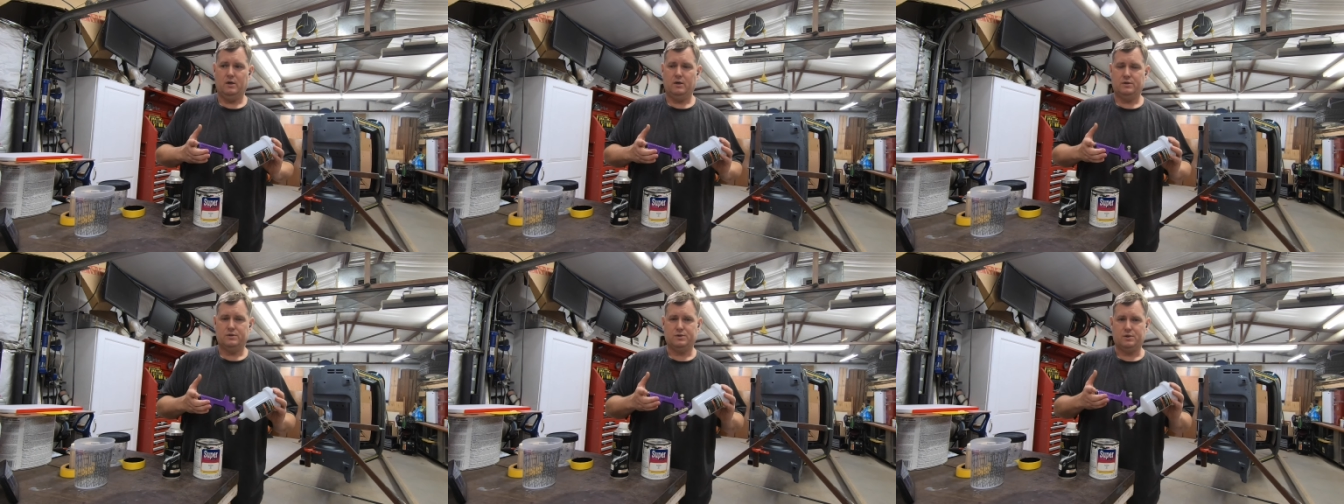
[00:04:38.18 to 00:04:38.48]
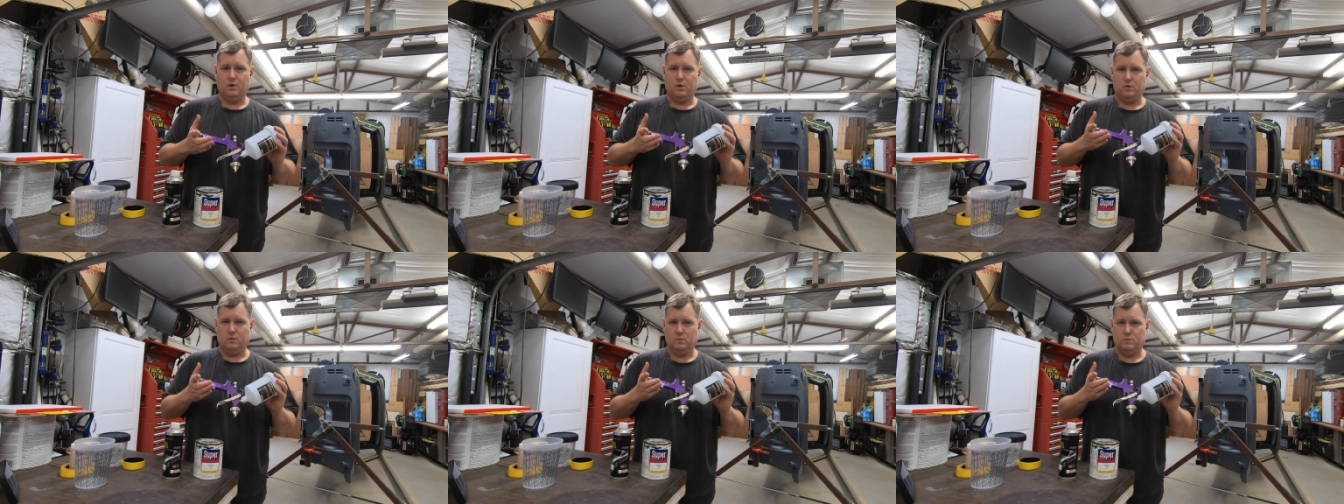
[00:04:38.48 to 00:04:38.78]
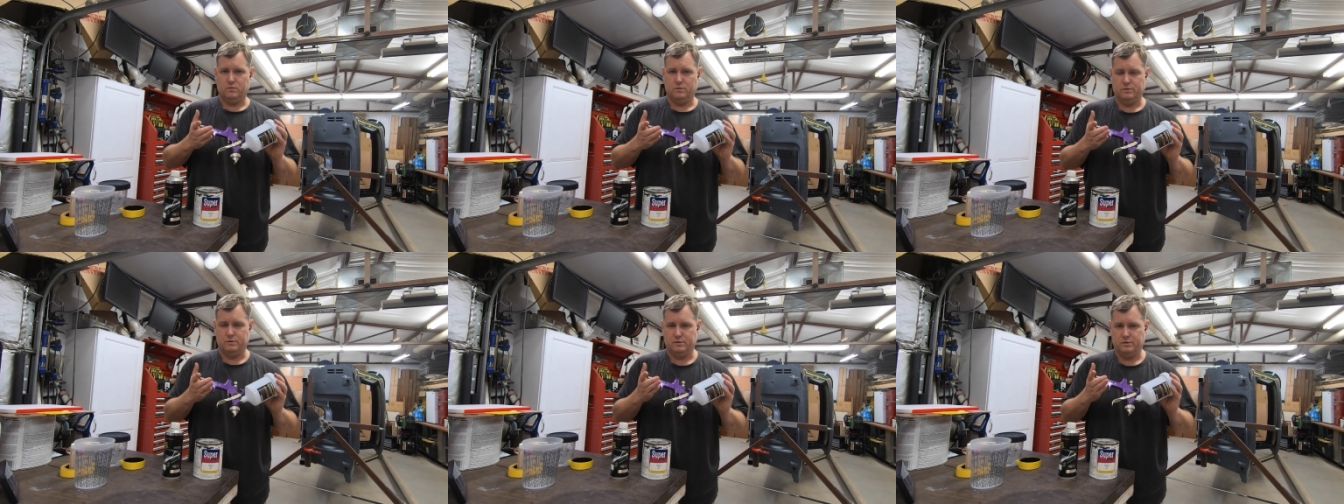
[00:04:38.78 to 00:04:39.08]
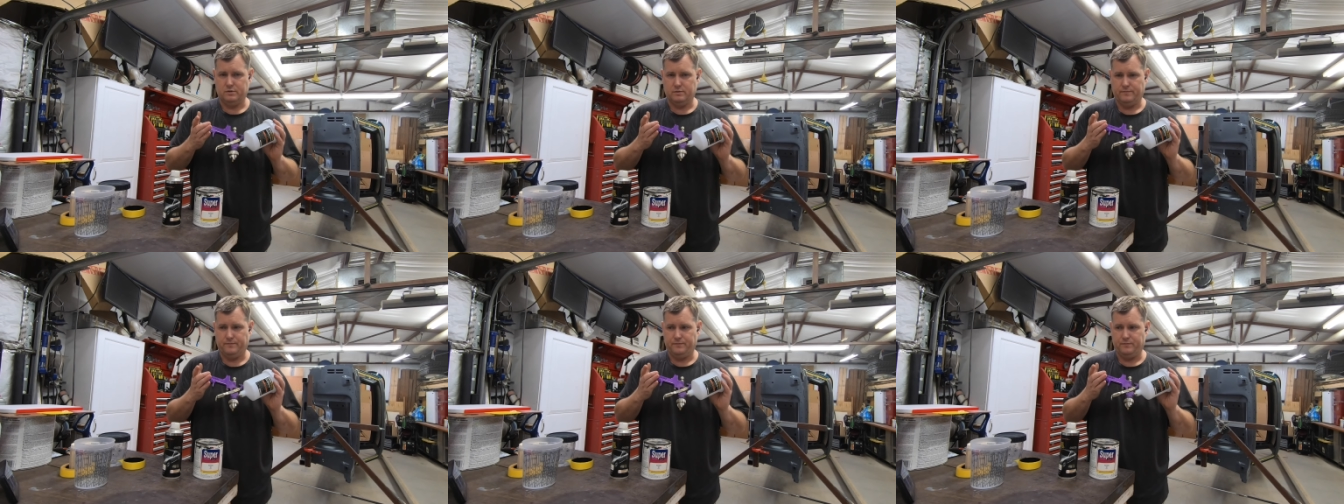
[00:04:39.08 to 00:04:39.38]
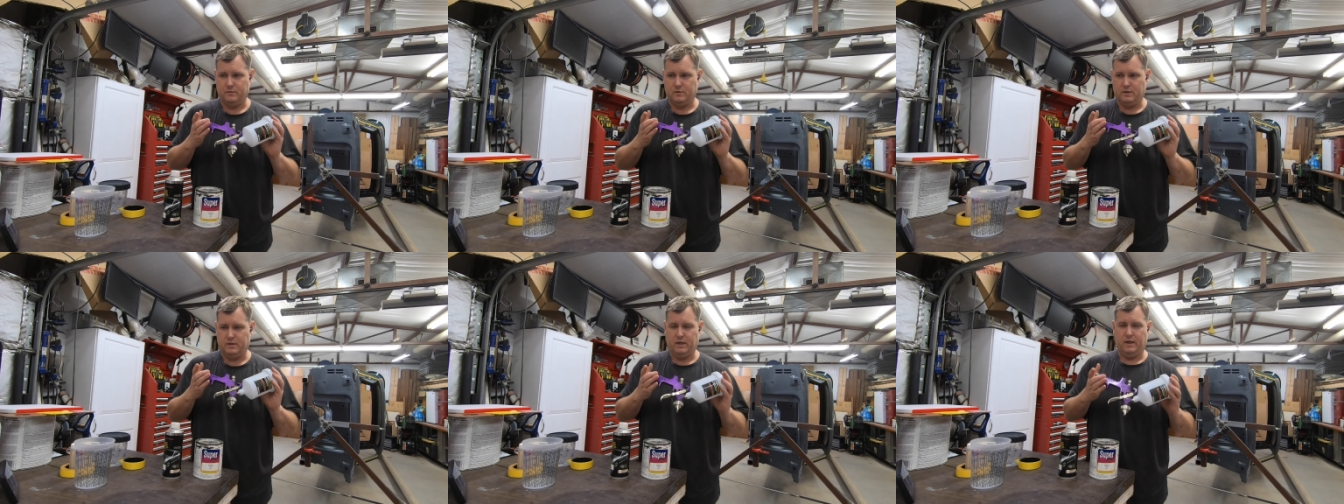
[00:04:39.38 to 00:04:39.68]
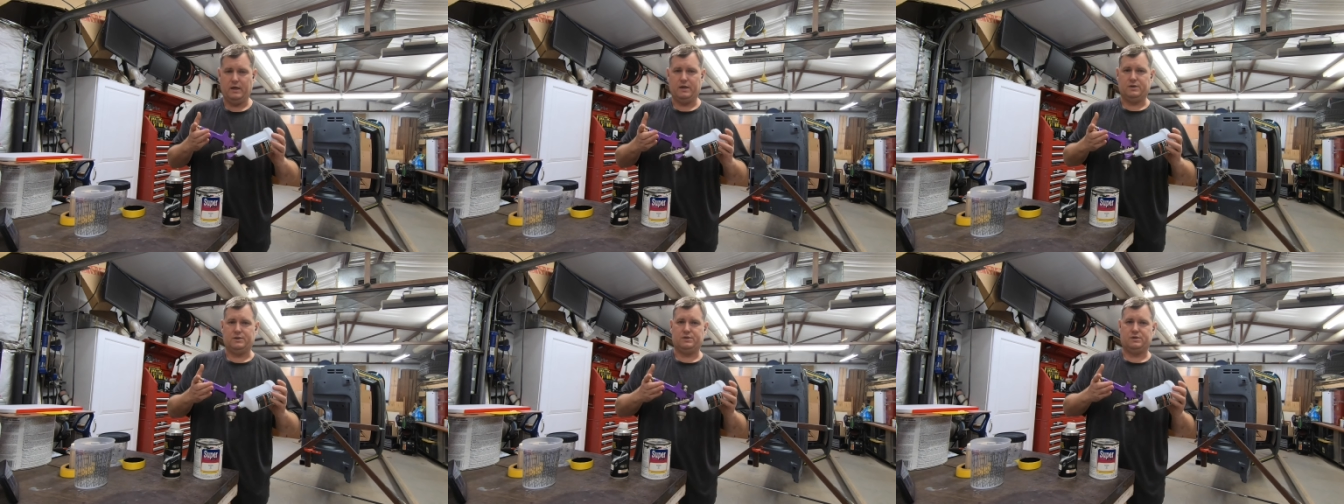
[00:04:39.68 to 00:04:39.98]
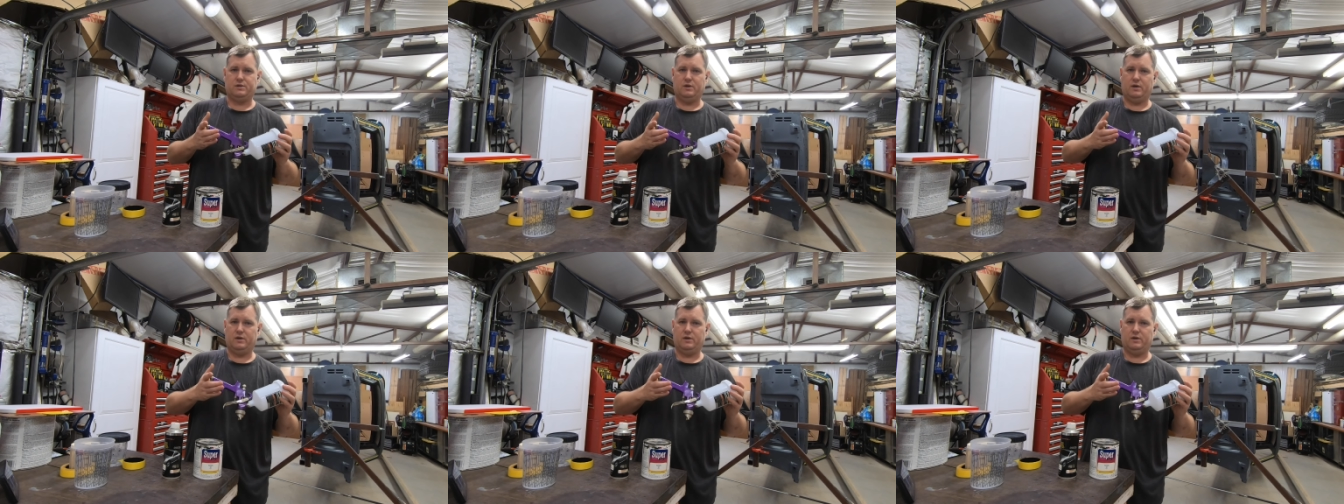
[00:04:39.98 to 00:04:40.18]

So, yes,